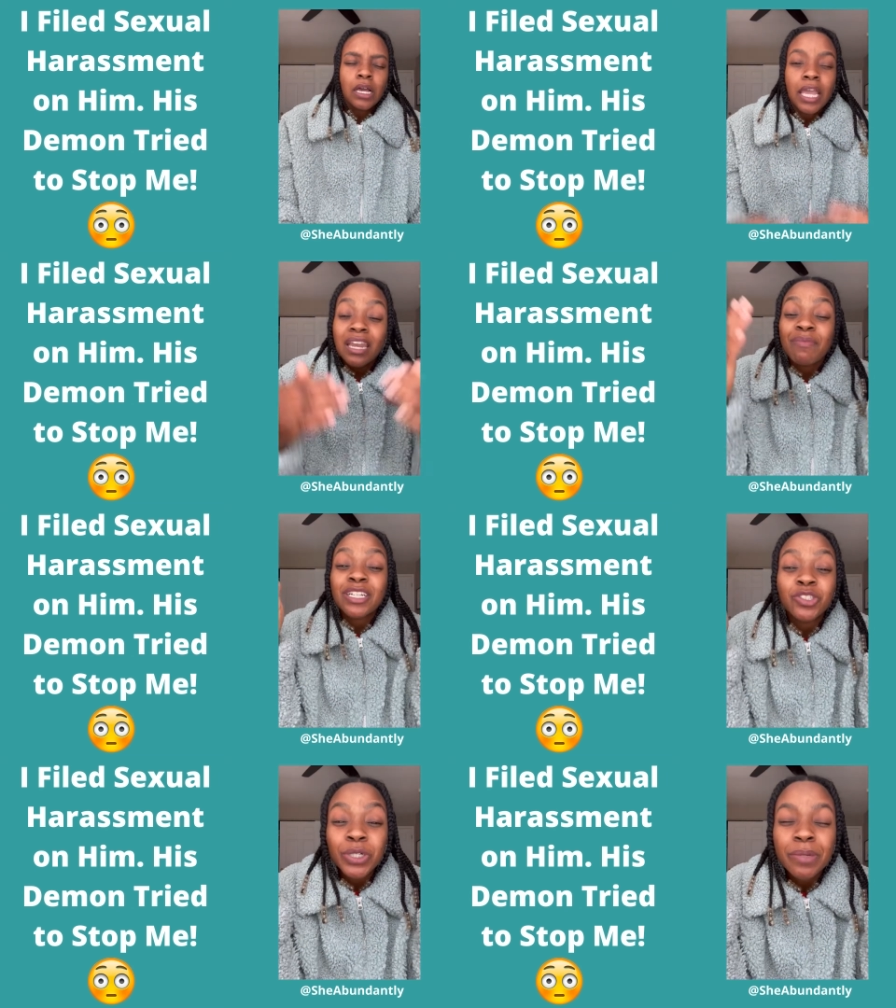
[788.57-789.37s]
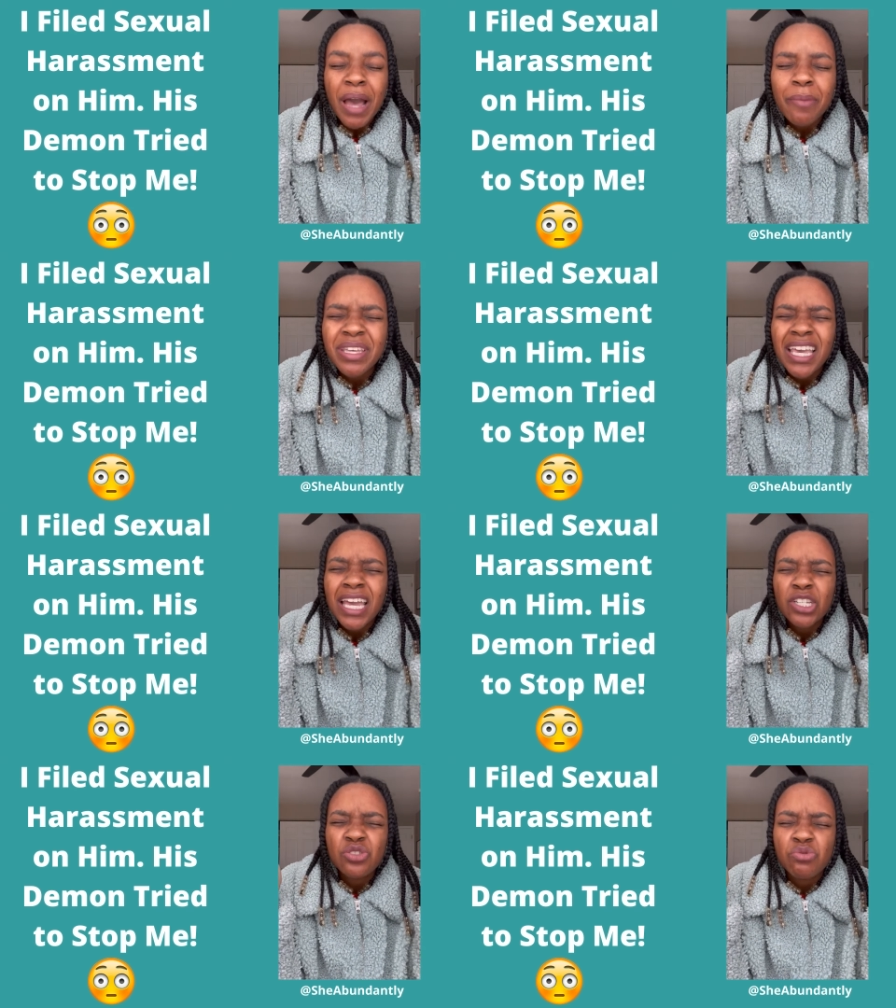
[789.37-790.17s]
In my dream, I
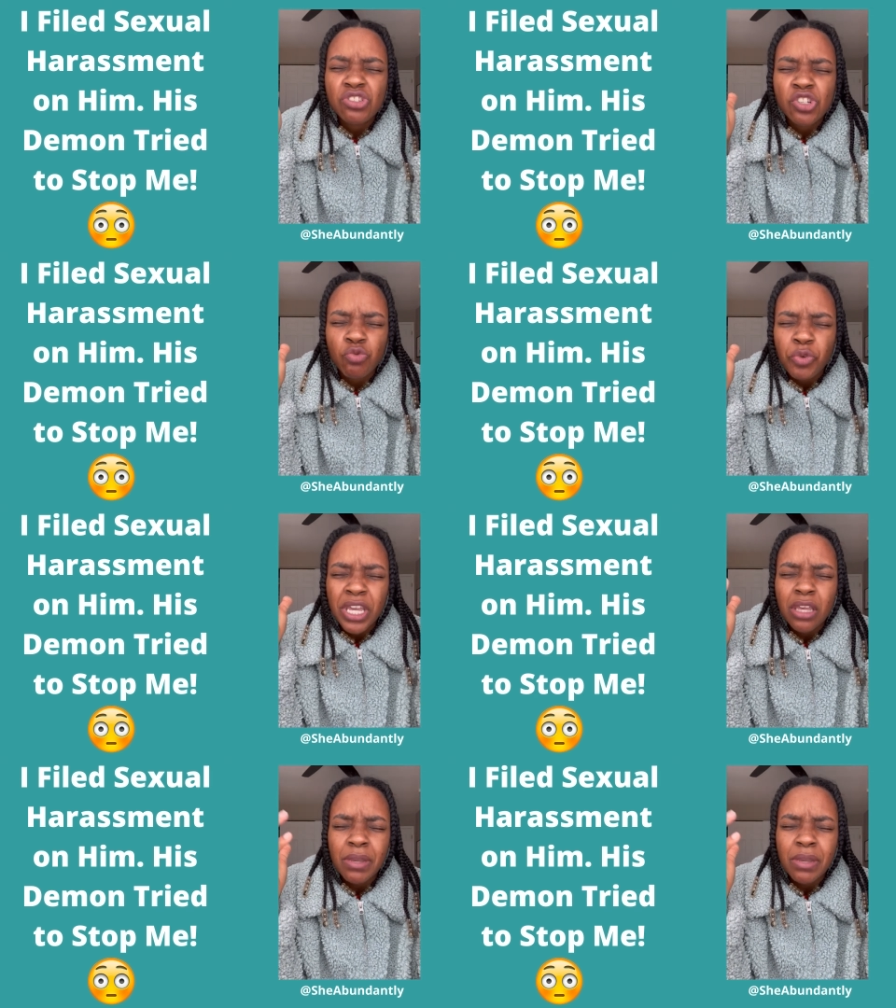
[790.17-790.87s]
began to scream.